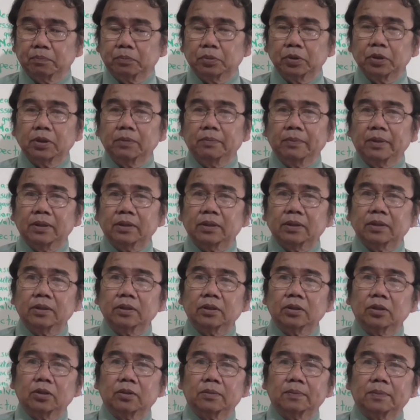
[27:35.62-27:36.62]

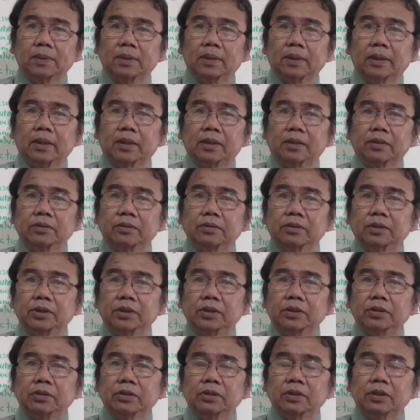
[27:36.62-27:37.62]
fundamentals of air
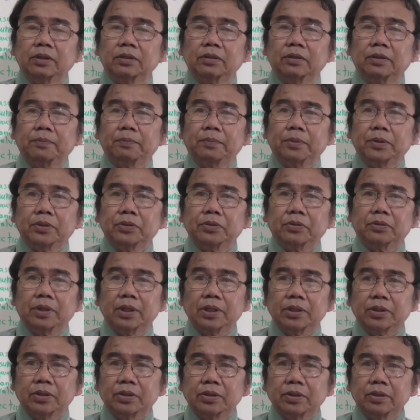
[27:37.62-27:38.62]
conditioning and
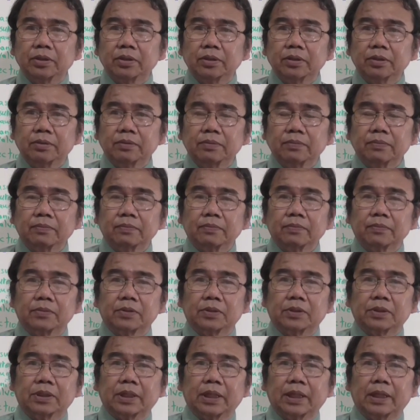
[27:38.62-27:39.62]
refrigeration.
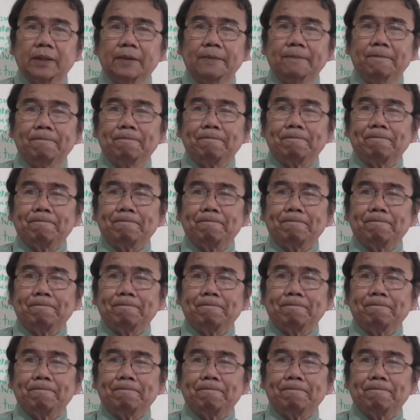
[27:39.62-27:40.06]
Okay.